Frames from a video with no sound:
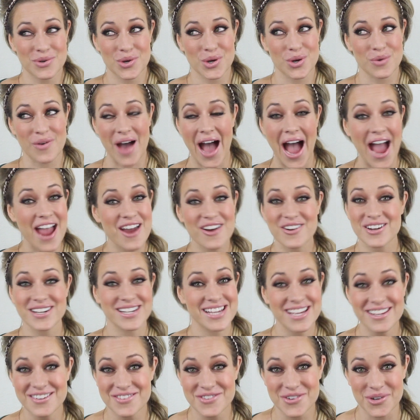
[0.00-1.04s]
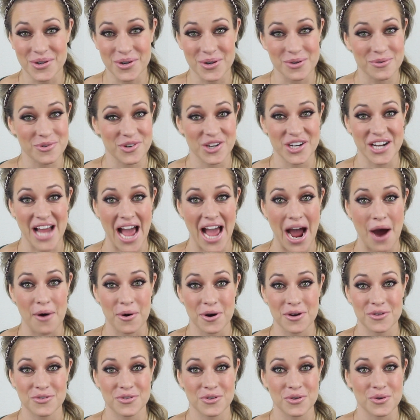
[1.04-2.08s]
You could have hired an intern for an
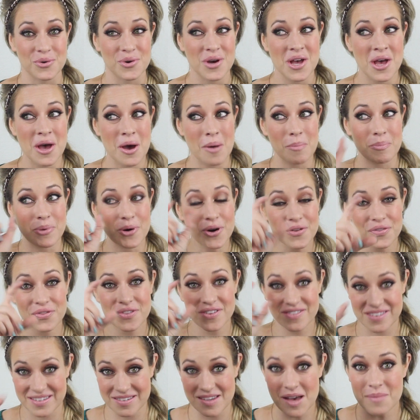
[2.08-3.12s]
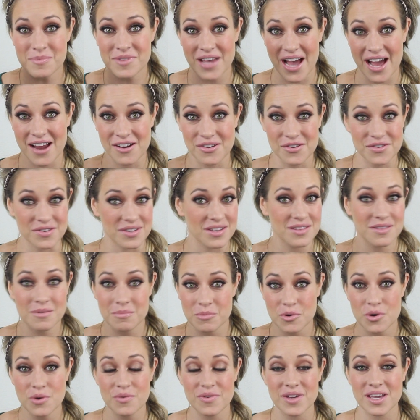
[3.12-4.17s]
hour to put the subtitles in the
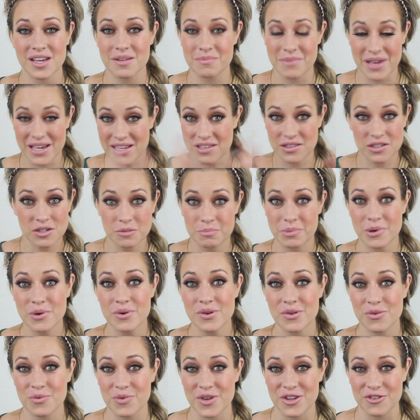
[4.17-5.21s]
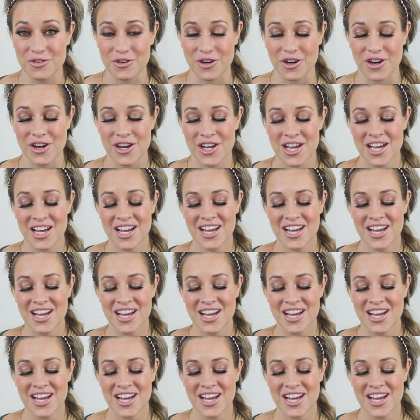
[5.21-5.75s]
movie and make a little bonus feature.